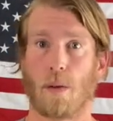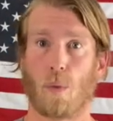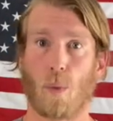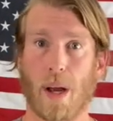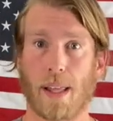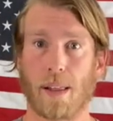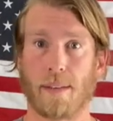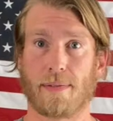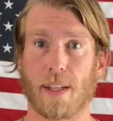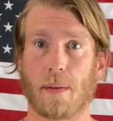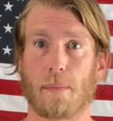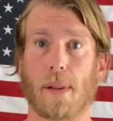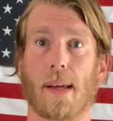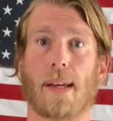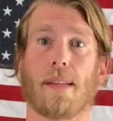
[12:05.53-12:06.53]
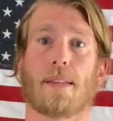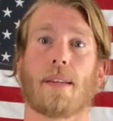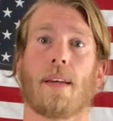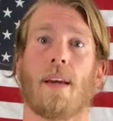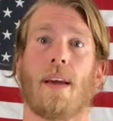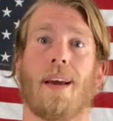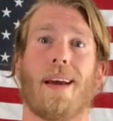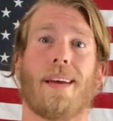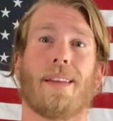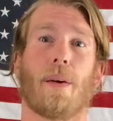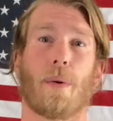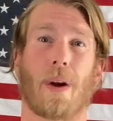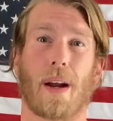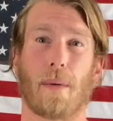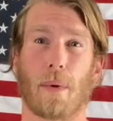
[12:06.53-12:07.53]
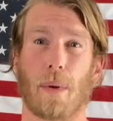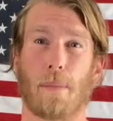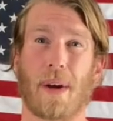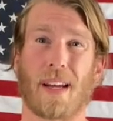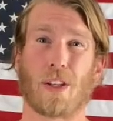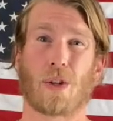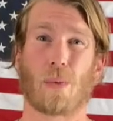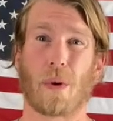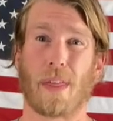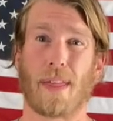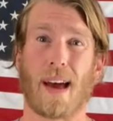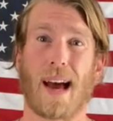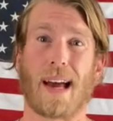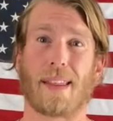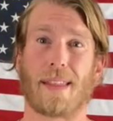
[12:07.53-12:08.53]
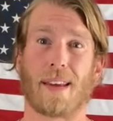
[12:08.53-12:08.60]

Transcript: weightlifting plates, and they were able to bench with that.